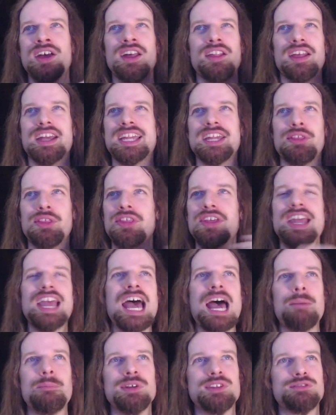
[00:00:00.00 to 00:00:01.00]
Like either the
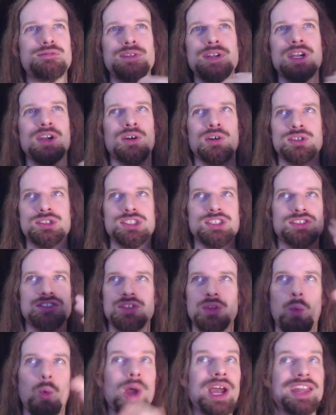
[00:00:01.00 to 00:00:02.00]
atmosphere or just
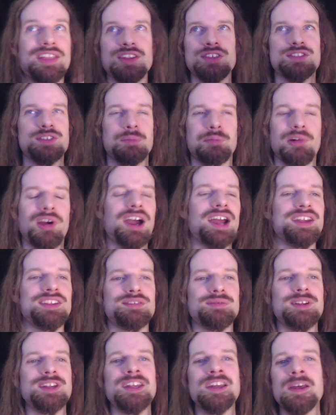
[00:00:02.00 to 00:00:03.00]
the way that
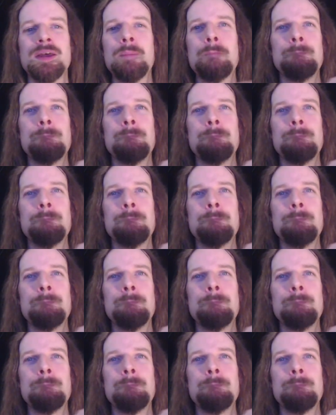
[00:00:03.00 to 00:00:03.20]
surprised me.